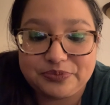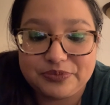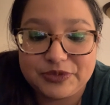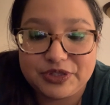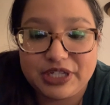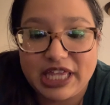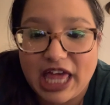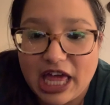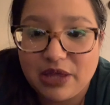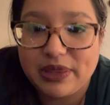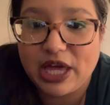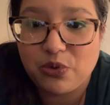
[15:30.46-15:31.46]
So yeah,
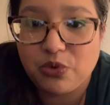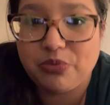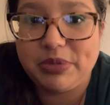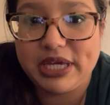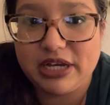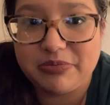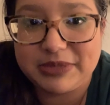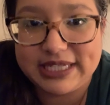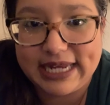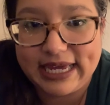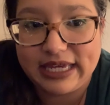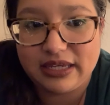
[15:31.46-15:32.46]
that will be up
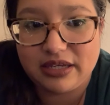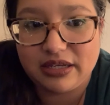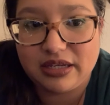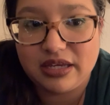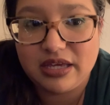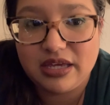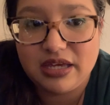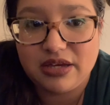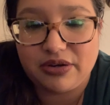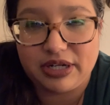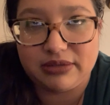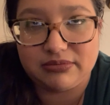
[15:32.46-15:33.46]
today,
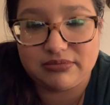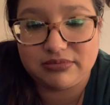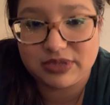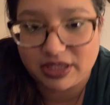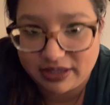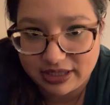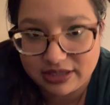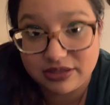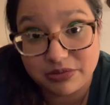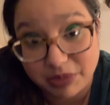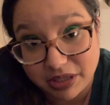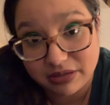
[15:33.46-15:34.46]
or sorry,
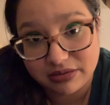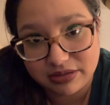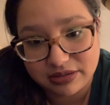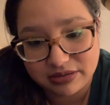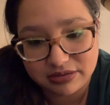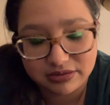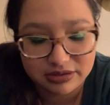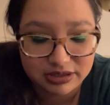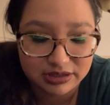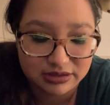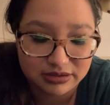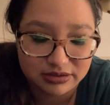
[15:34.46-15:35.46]
tomorrow, because,
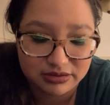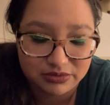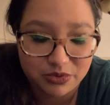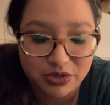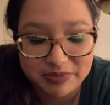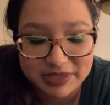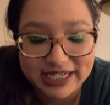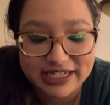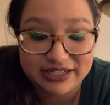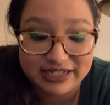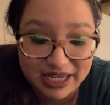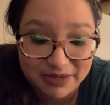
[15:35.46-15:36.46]
well, I'm saying
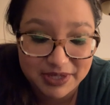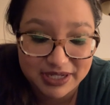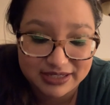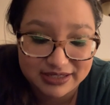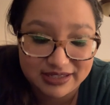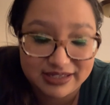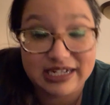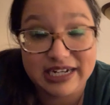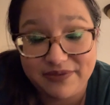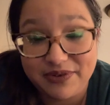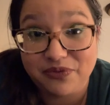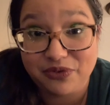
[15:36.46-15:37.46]
today because it's
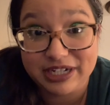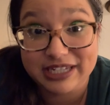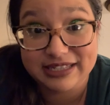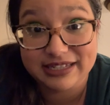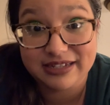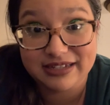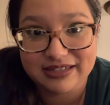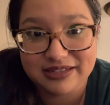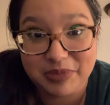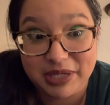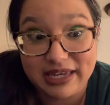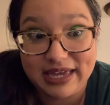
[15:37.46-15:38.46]
11:46
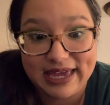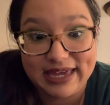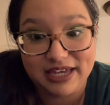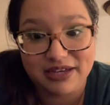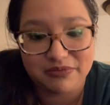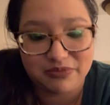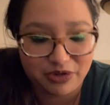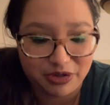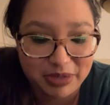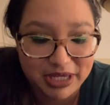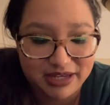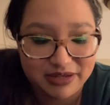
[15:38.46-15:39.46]
a.m. or
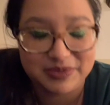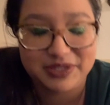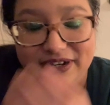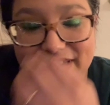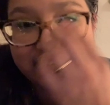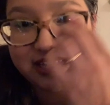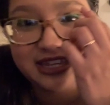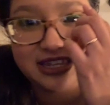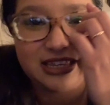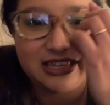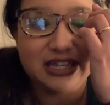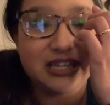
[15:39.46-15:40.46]
p.m., sorry.
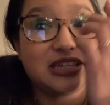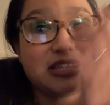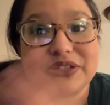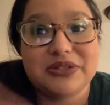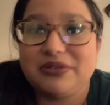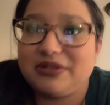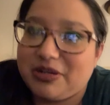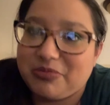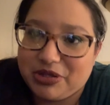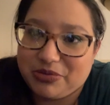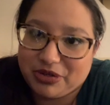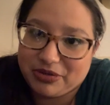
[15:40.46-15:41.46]
So a
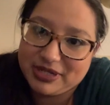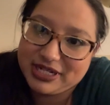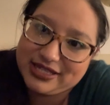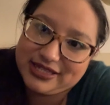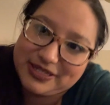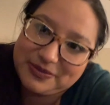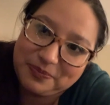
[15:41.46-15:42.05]
couple of more minutes,